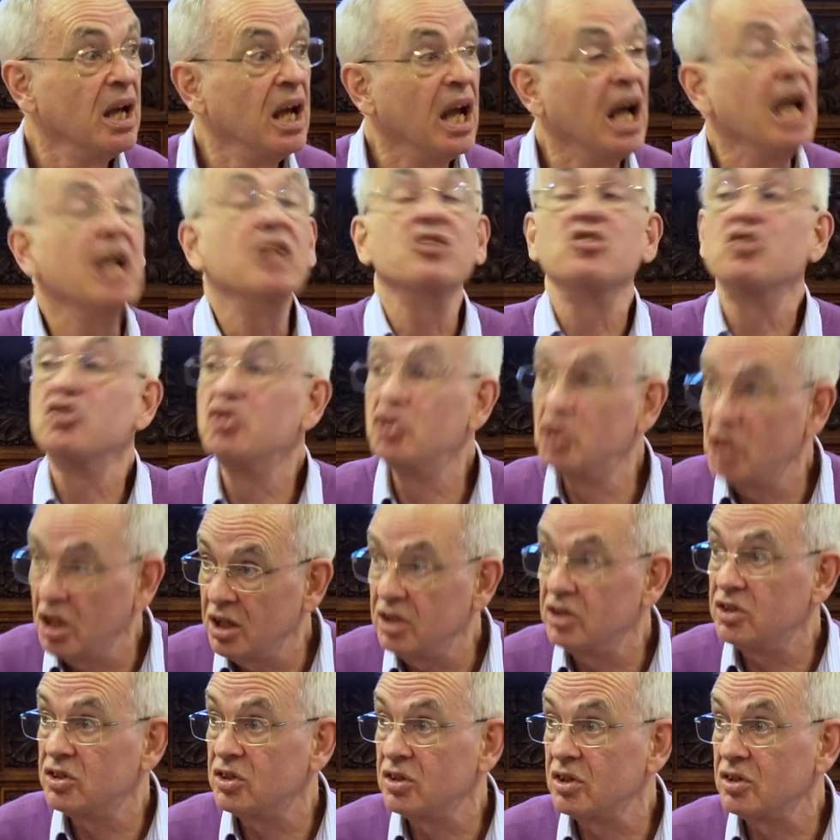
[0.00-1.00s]
It's
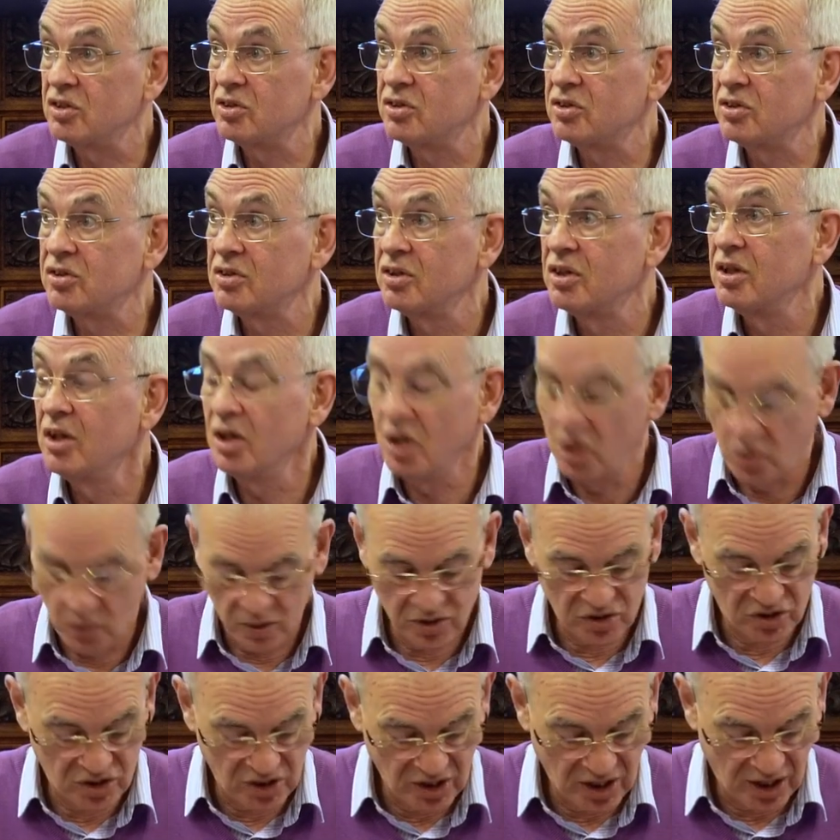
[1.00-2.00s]
Jesus who
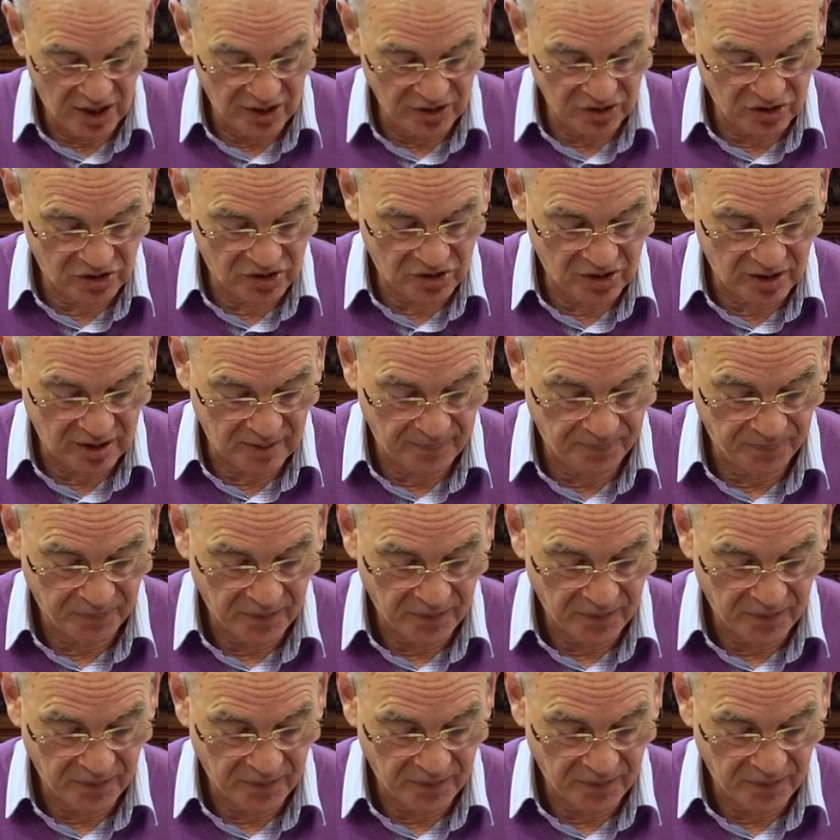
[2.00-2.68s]
is the answer.